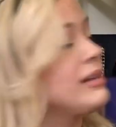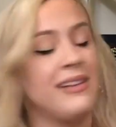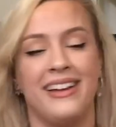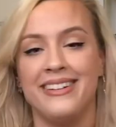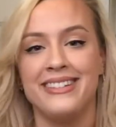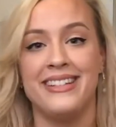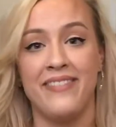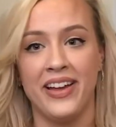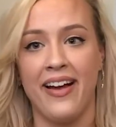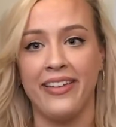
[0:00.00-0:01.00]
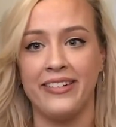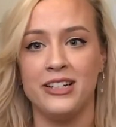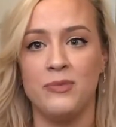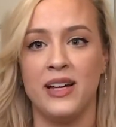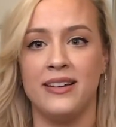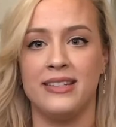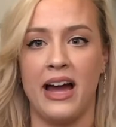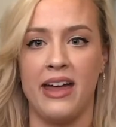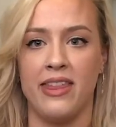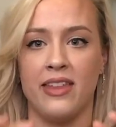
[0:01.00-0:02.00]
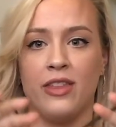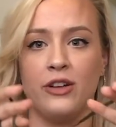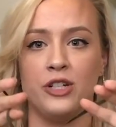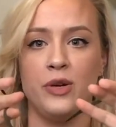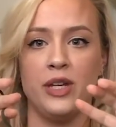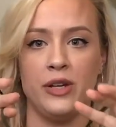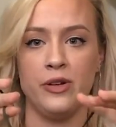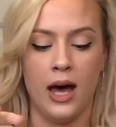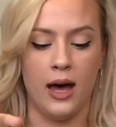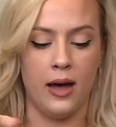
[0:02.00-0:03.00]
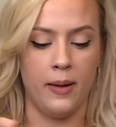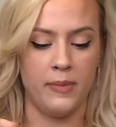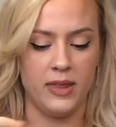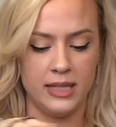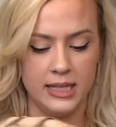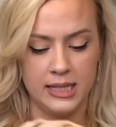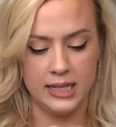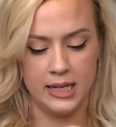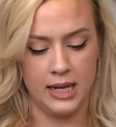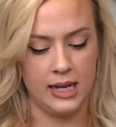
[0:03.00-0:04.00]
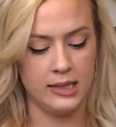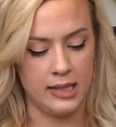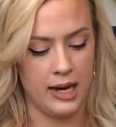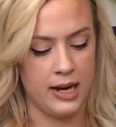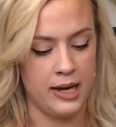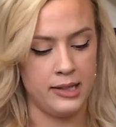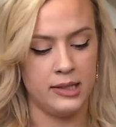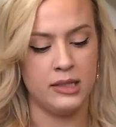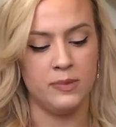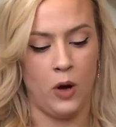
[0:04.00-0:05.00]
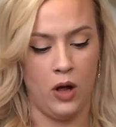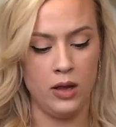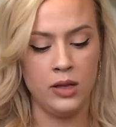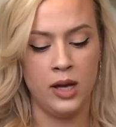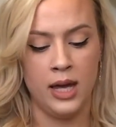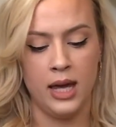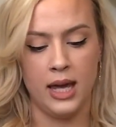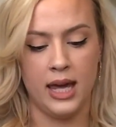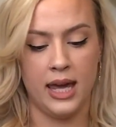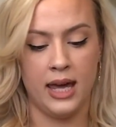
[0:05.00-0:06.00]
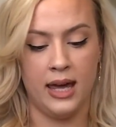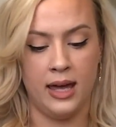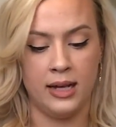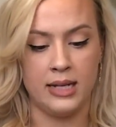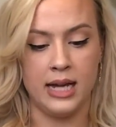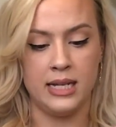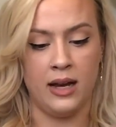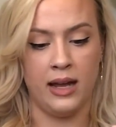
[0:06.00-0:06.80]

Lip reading: like 7 colors, because I think that they're so cute. This is in a size small, and I did not